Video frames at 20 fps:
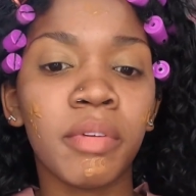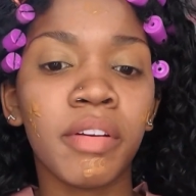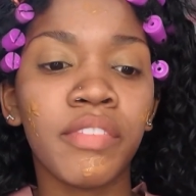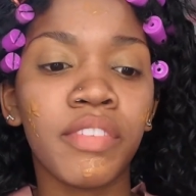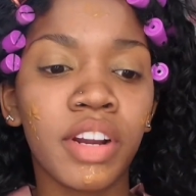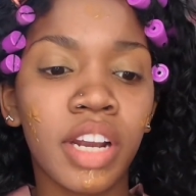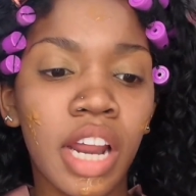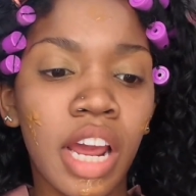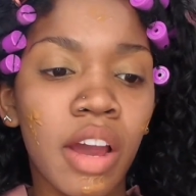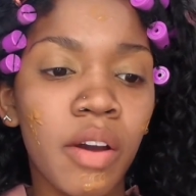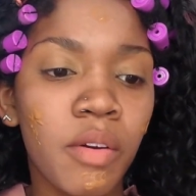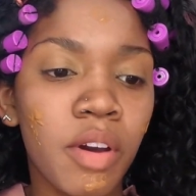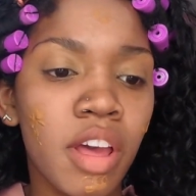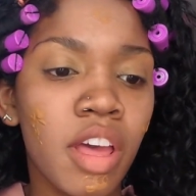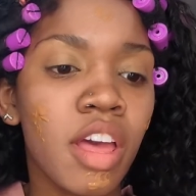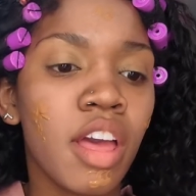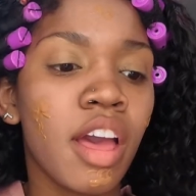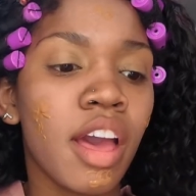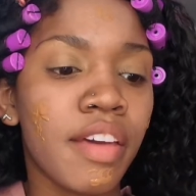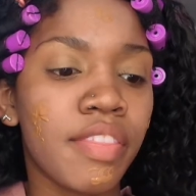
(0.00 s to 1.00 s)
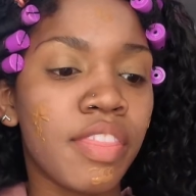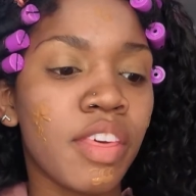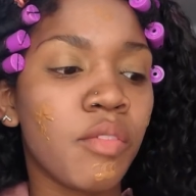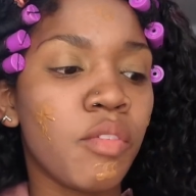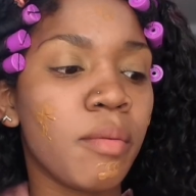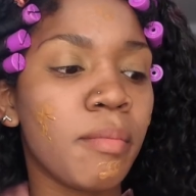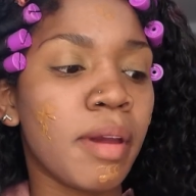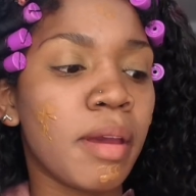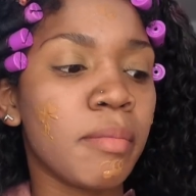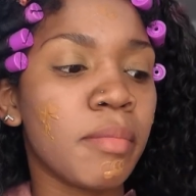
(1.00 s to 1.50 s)
But for now, I
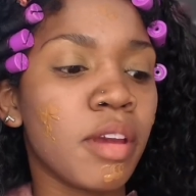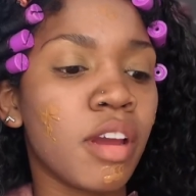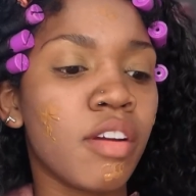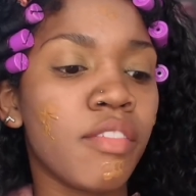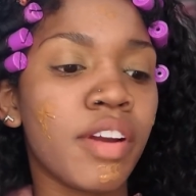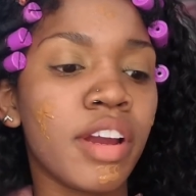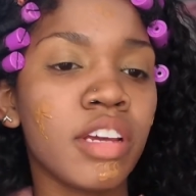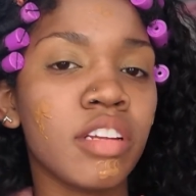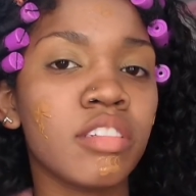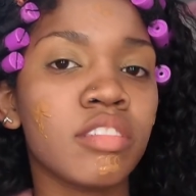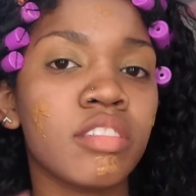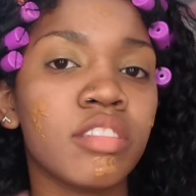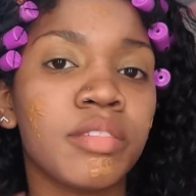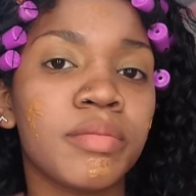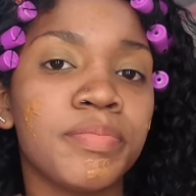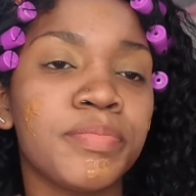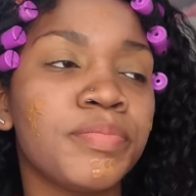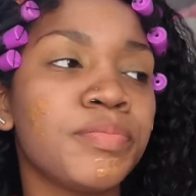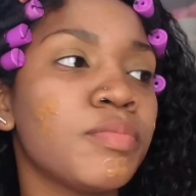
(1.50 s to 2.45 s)
think we might be alright.